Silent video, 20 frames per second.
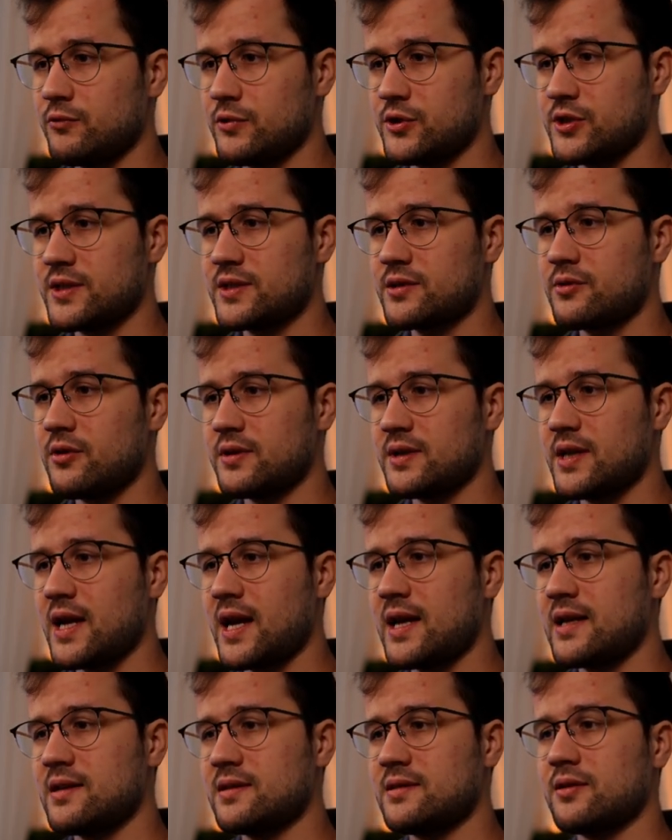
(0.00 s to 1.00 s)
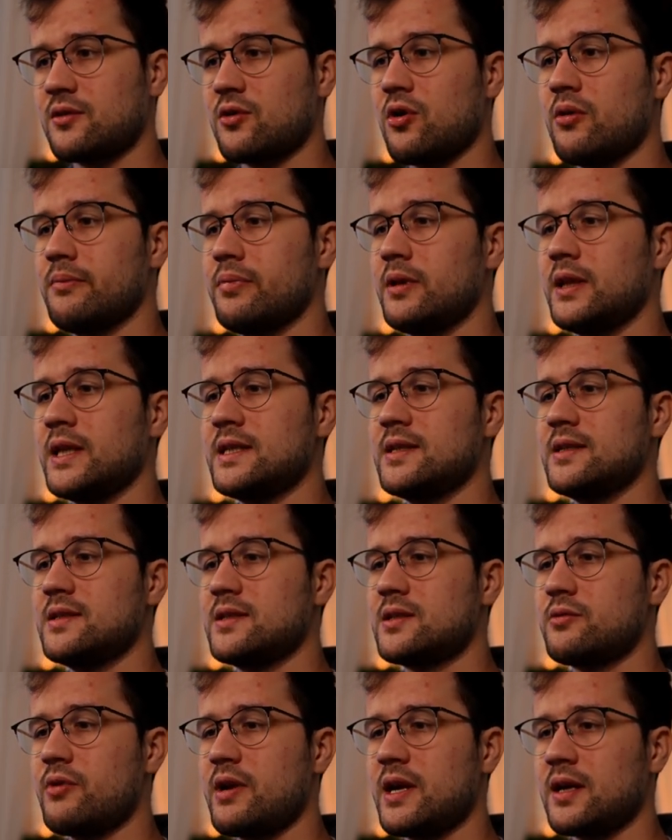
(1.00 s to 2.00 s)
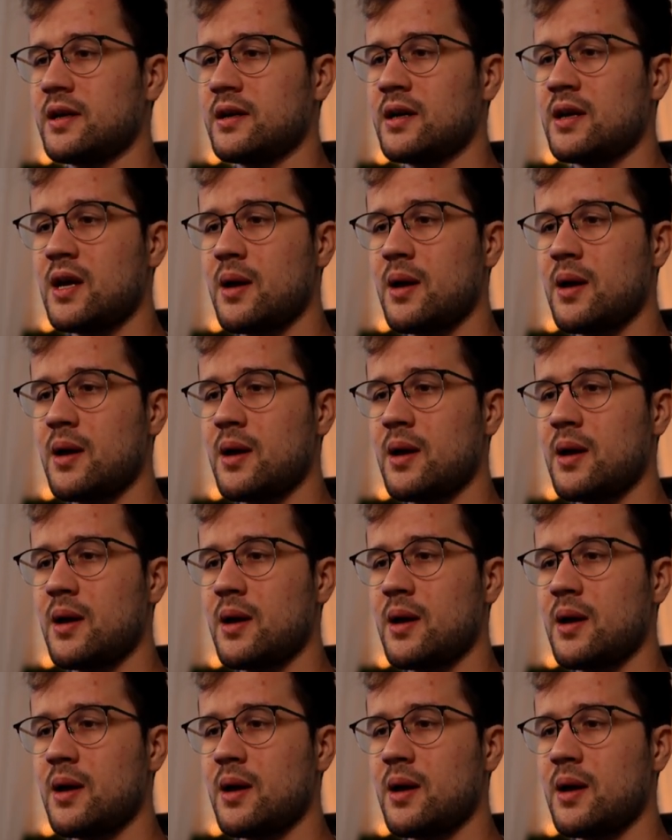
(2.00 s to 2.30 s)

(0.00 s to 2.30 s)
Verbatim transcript: which just contains the completed string